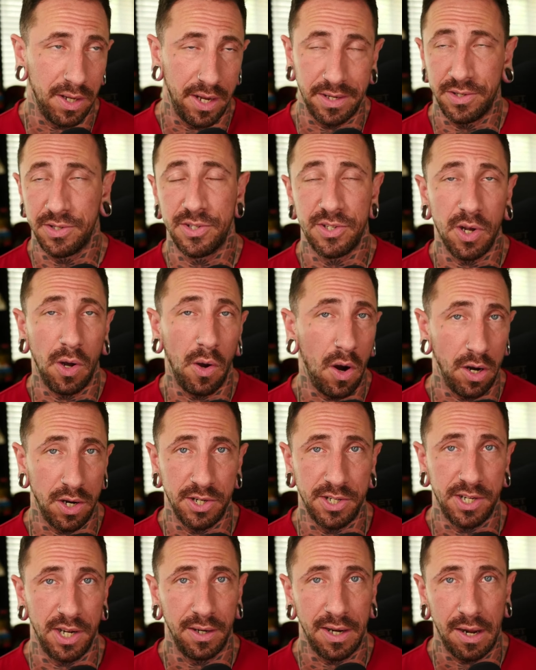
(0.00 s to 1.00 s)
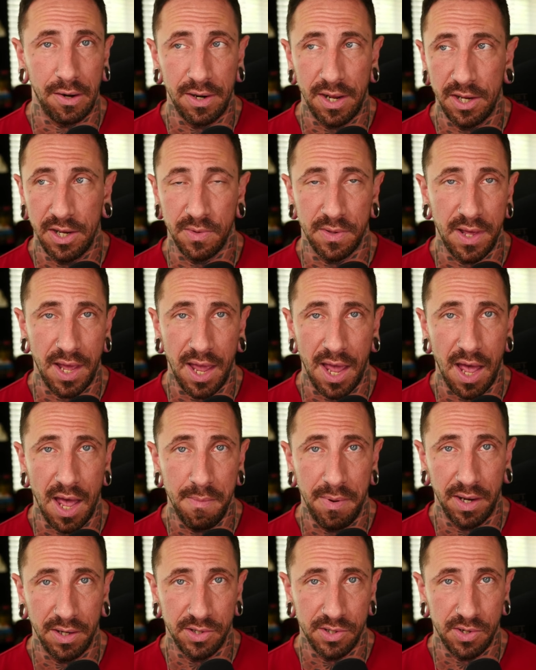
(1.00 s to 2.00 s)
It's so hard to tell nowadays with AI
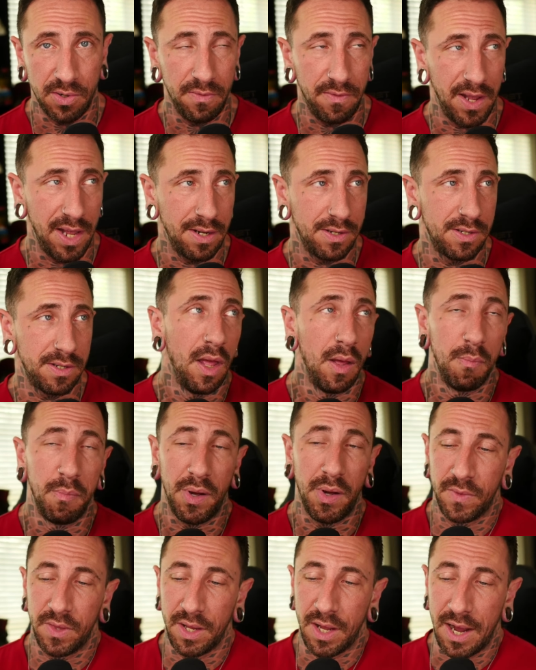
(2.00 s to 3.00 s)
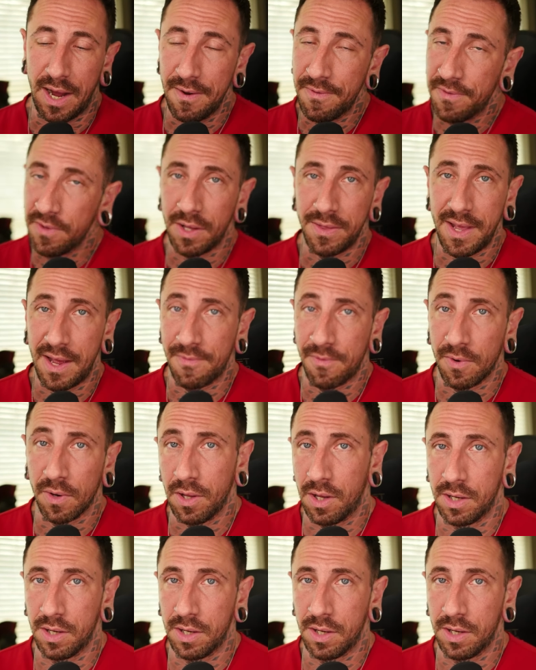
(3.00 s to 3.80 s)
being so advanced. But I've thought that for a long